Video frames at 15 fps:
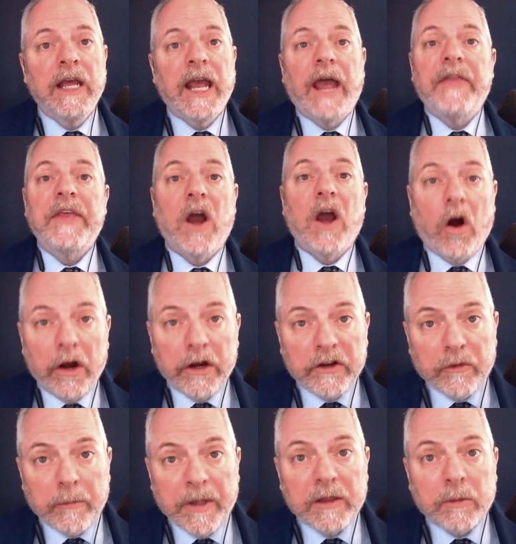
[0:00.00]
And the
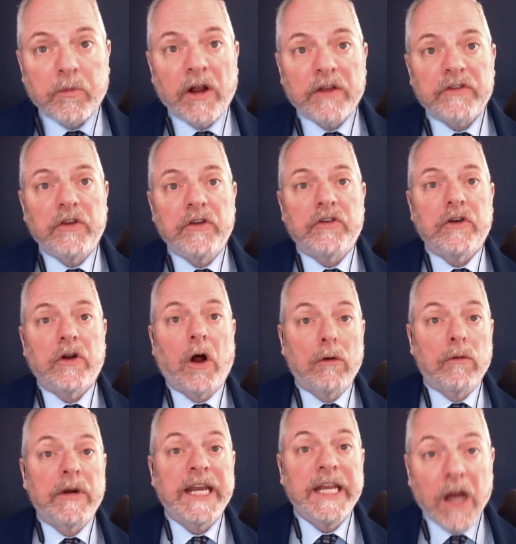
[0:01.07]
argument the prosecution
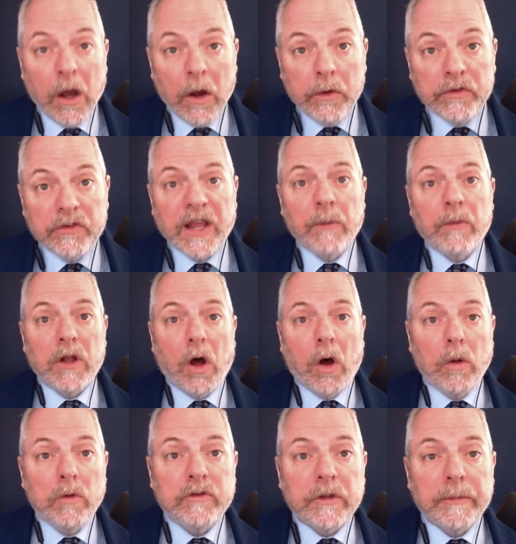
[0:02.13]
already knows they will
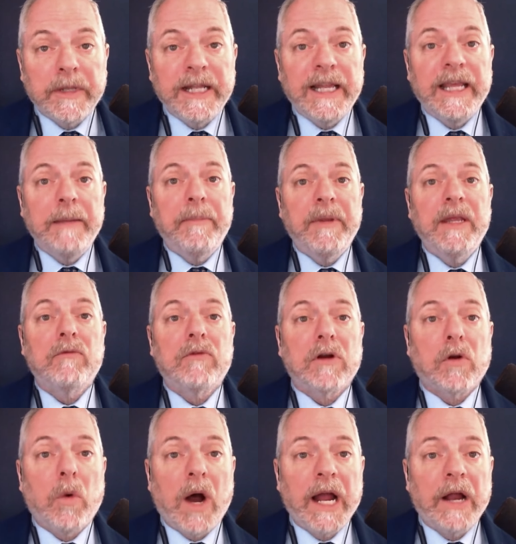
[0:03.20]
ultimately be
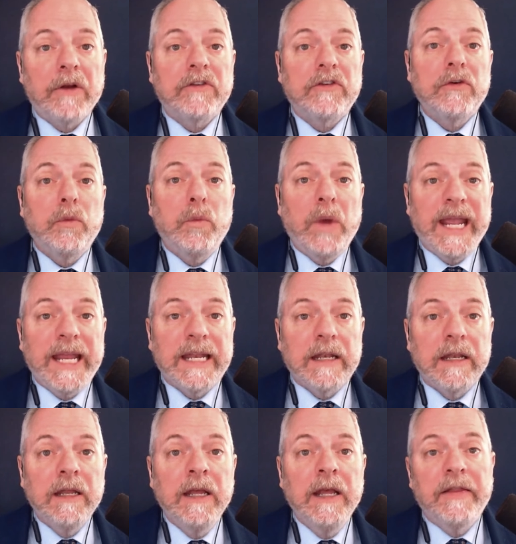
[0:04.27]
required to
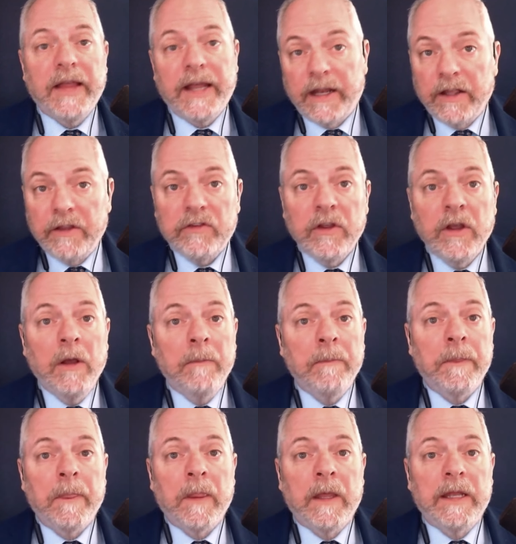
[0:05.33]
win. That is,
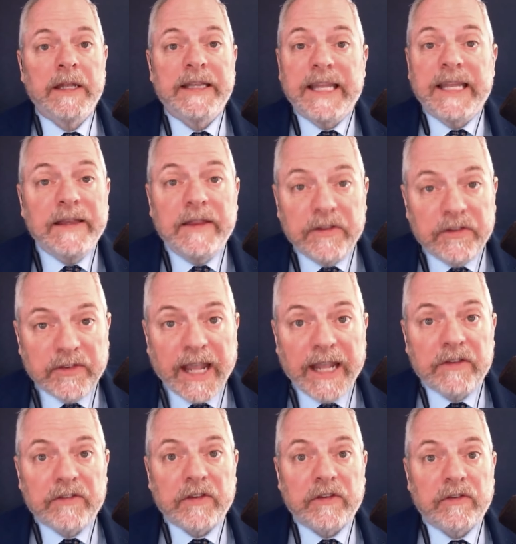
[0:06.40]
did the
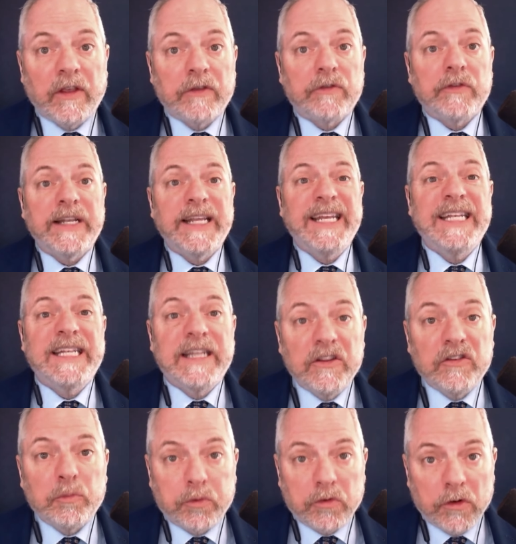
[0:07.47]
state successfully
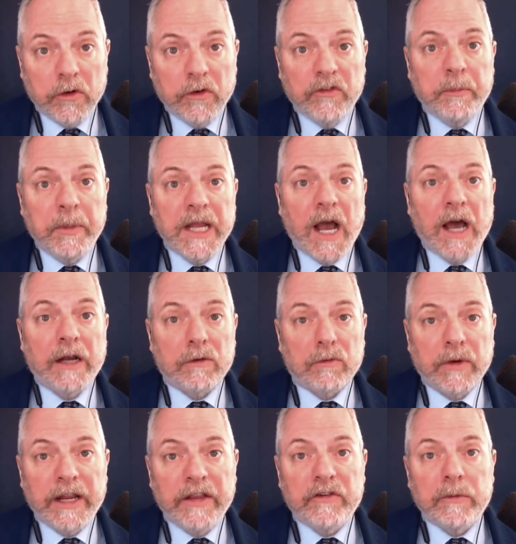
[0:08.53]
disprove beyond a
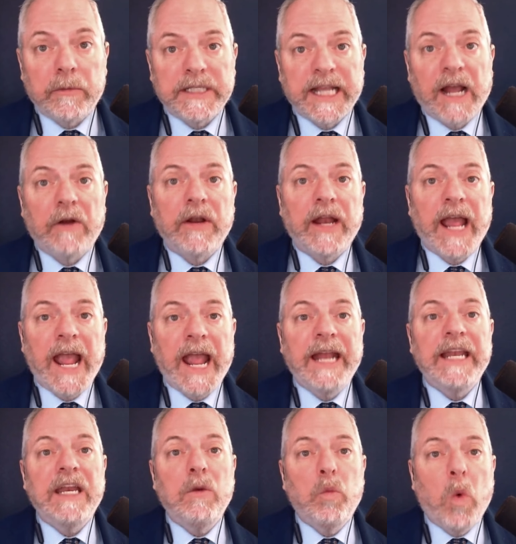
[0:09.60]
reasonable doubt
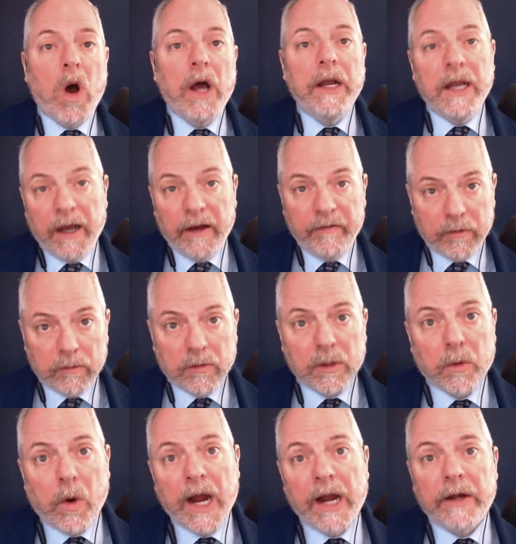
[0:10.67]
any one of the
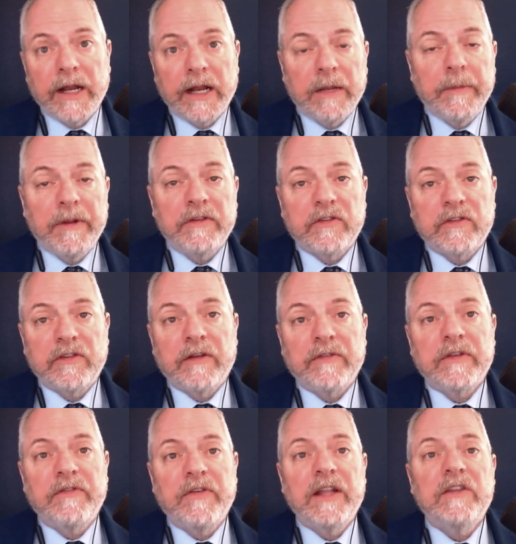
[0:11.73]
required elements of
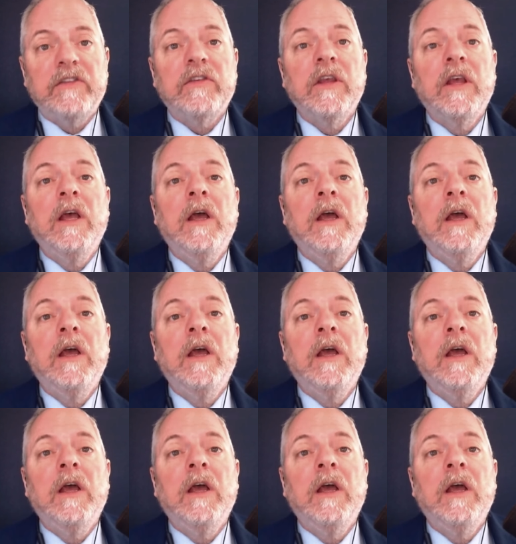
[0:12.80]
self defense?